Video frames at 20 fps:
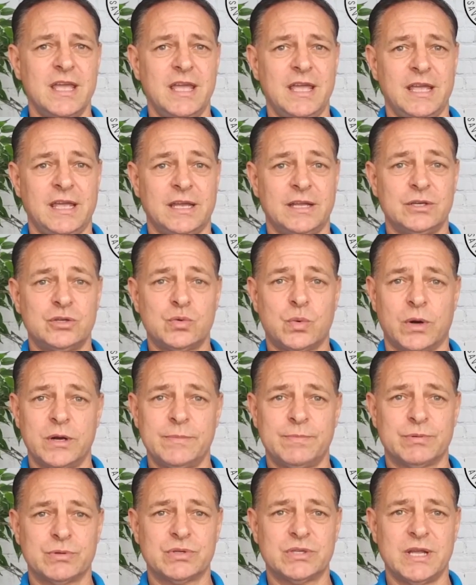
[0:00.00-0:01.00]
and
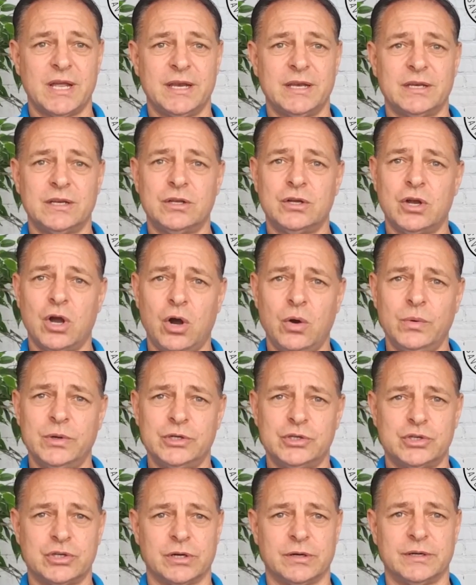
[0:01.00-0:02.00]
20%
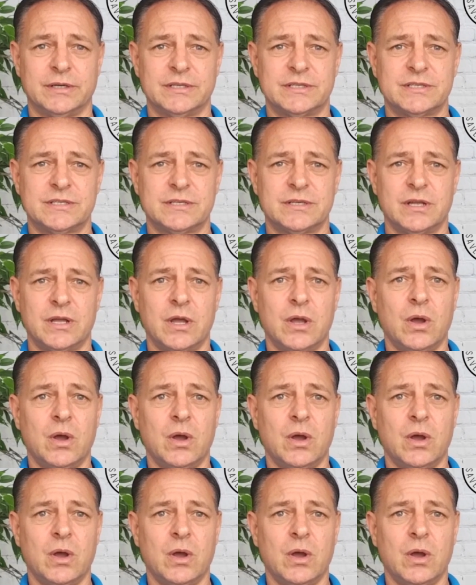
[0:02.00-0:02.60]
coinsurance.